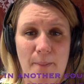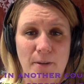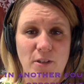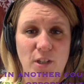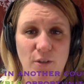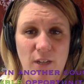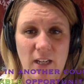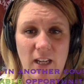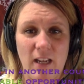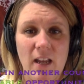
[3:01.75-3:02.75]

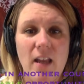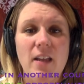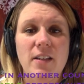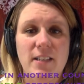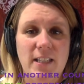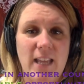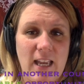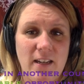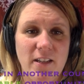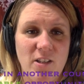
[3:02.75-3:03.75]
opportunity to
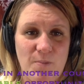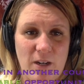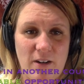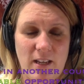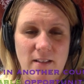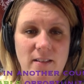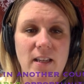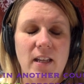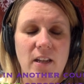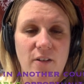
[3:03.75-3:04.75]
gain experience
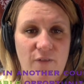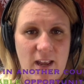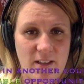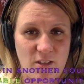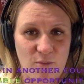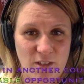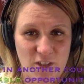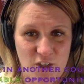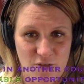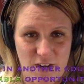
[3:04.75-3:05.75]
and advance one's
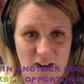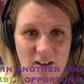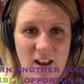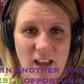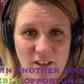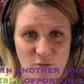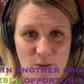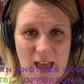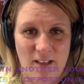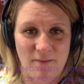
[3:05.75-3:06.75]
career as
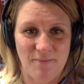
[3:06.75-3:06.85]
well.